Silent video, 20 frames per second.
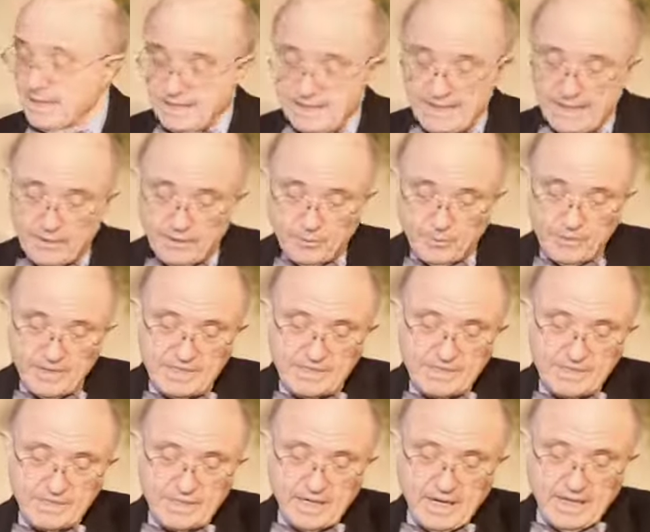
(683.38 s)
Now, the
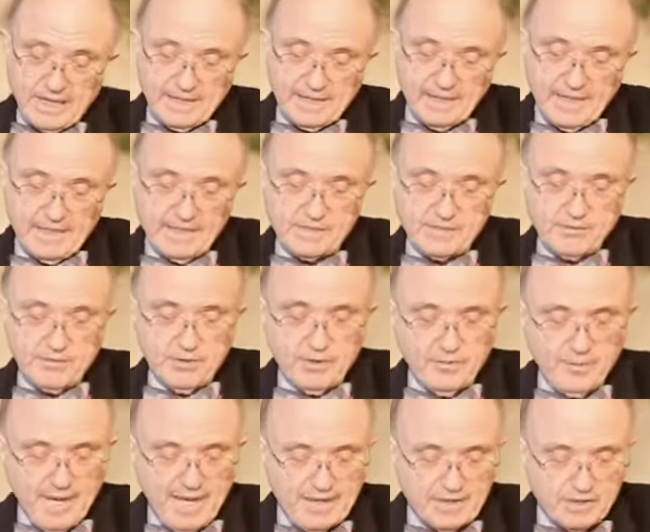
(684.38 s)
recent guidelines for the
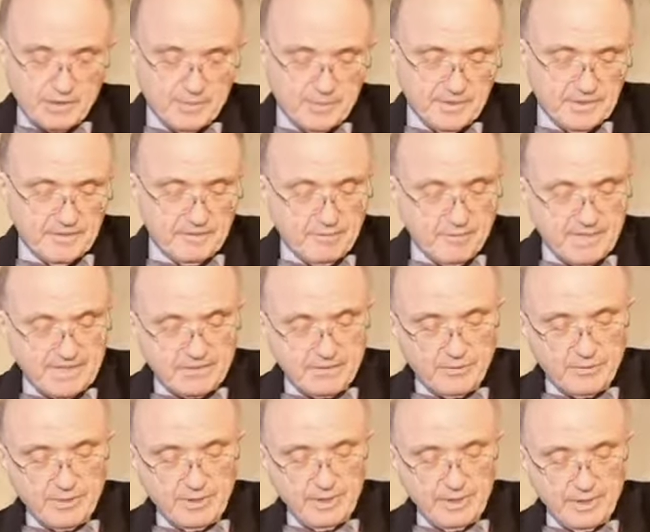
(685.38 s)
management of
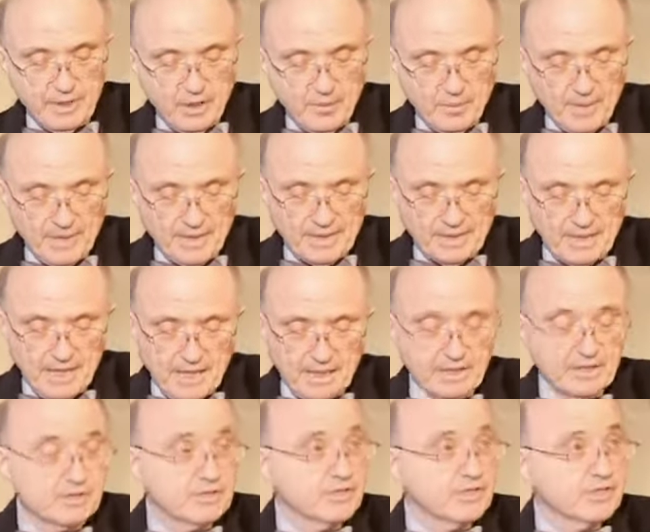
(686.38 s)
mesothelioma
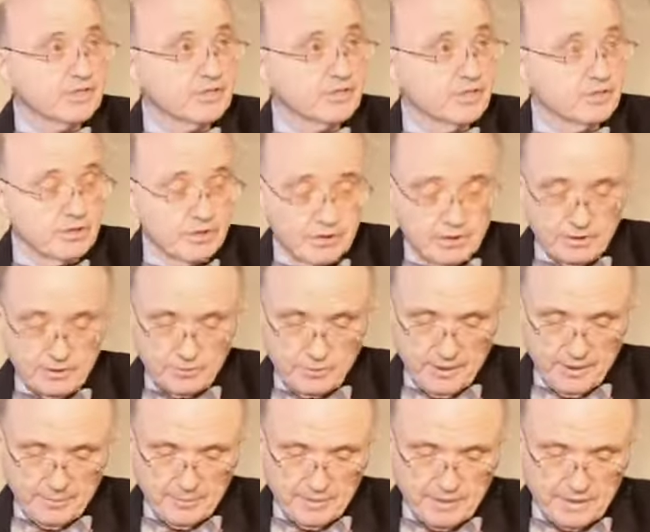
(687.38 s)
acknowledge that surgical
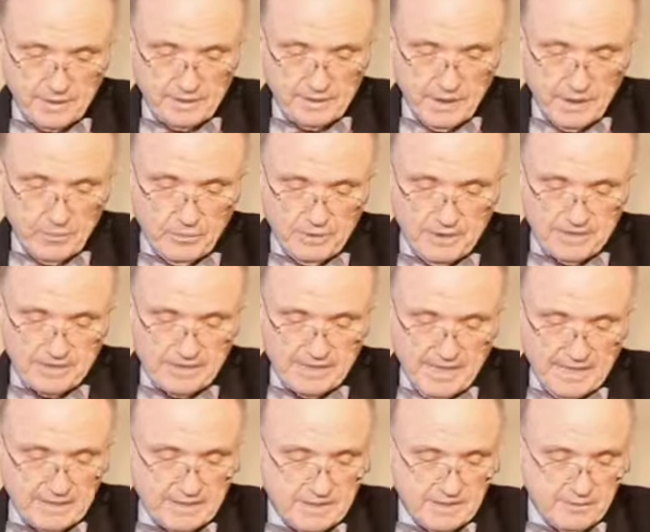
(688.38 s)
treatment alone is
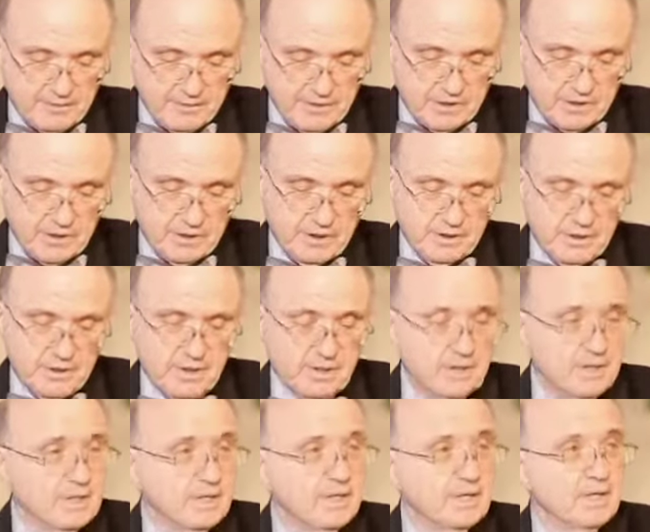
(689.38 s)
not sufficient
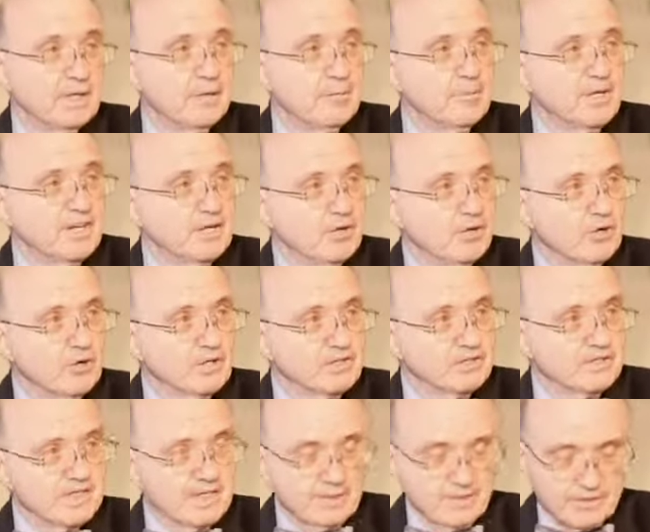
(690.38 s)

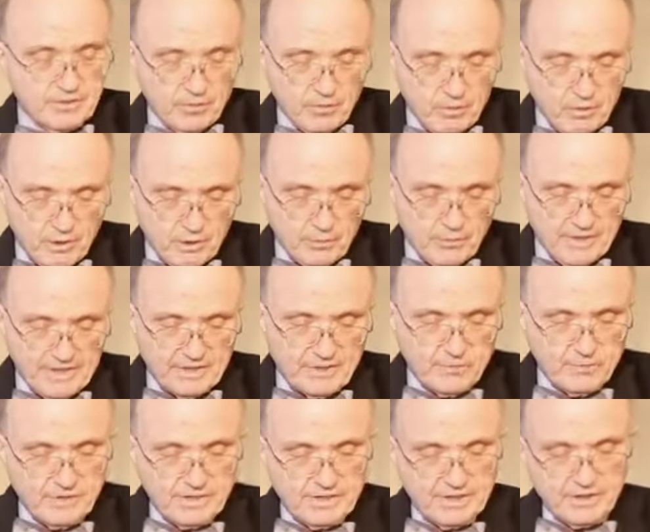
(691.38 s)
because there is
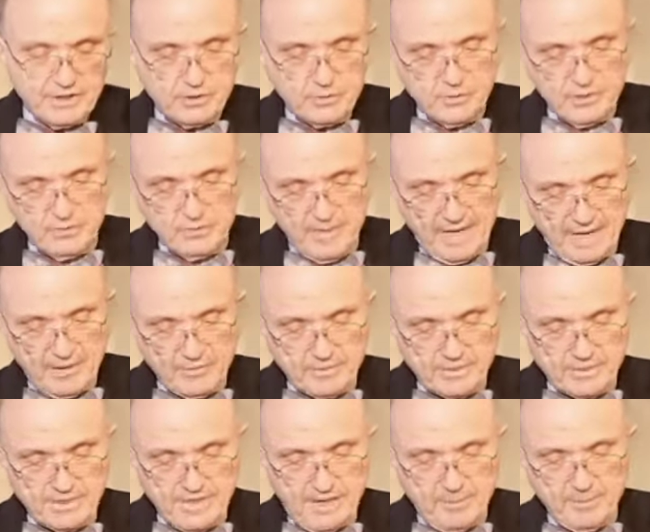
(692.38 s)
always residual
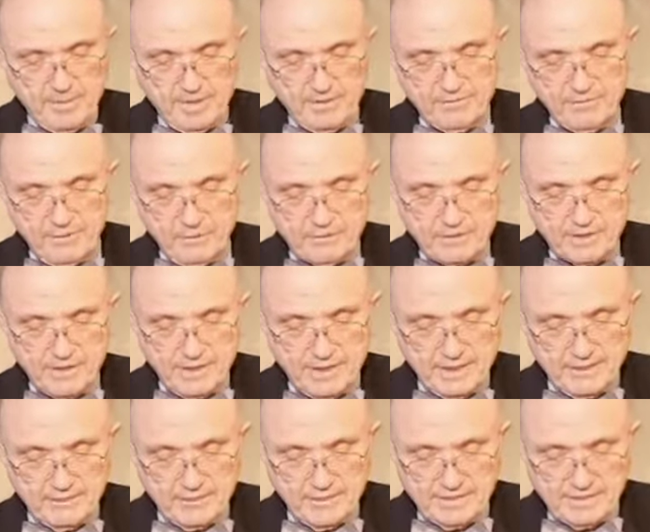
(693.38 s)
microscopic foci
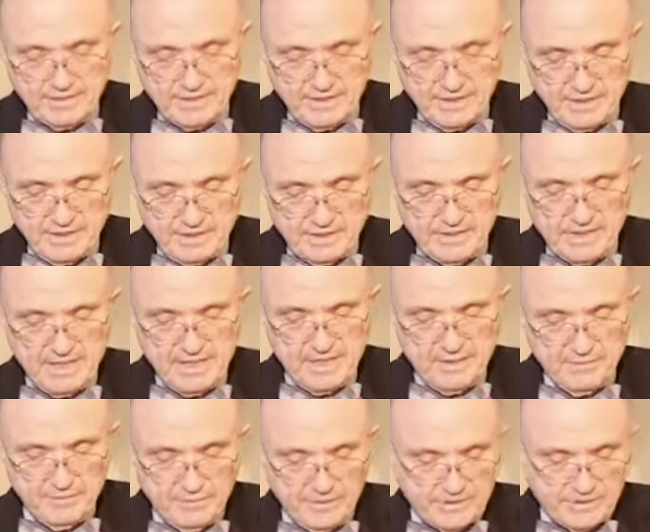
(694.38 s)
of disease
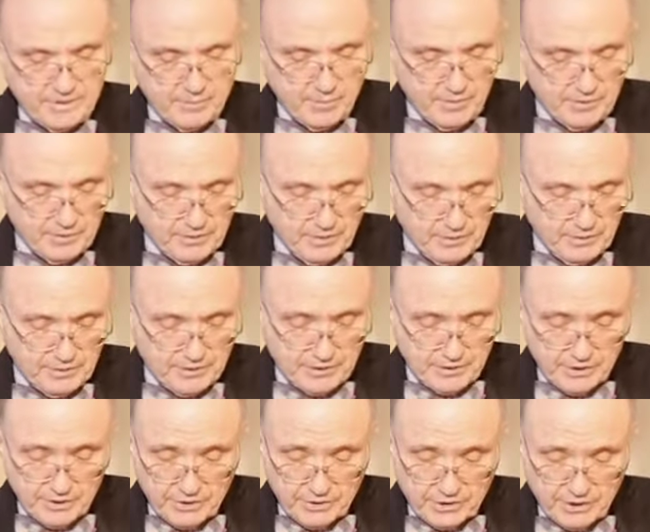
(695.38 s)
invisible to the
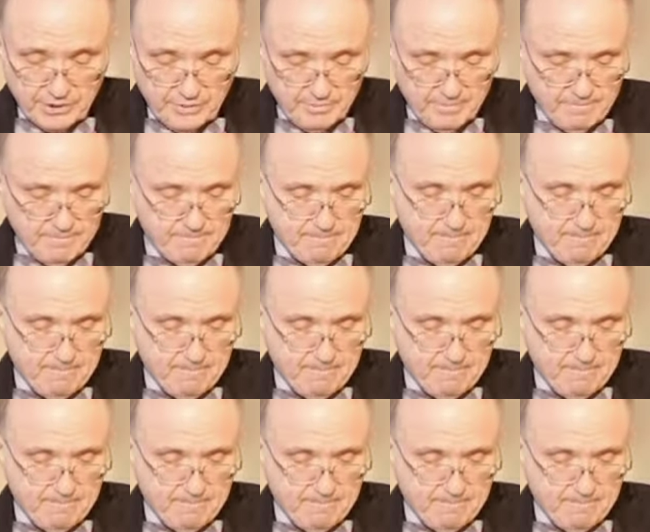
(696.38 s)
surgeon.